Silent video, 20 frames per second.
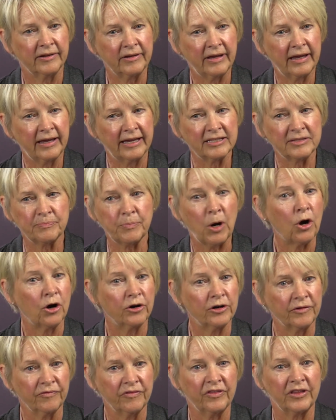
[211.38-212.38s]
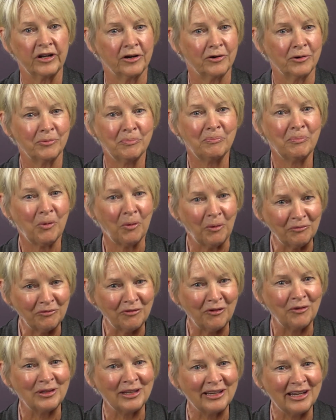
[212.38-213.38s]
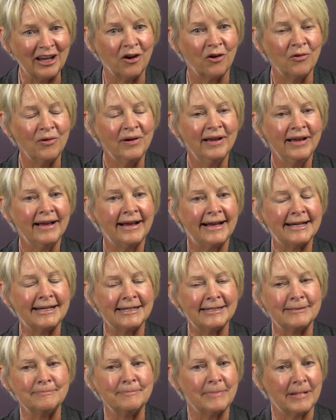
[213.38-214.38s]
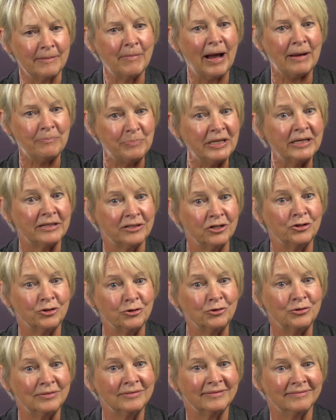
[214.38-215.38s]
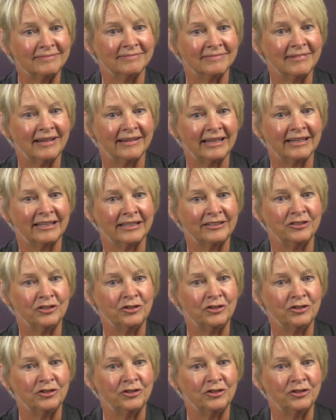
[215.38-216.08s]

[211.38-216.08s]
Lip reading: as part of their portfolio, might be a new and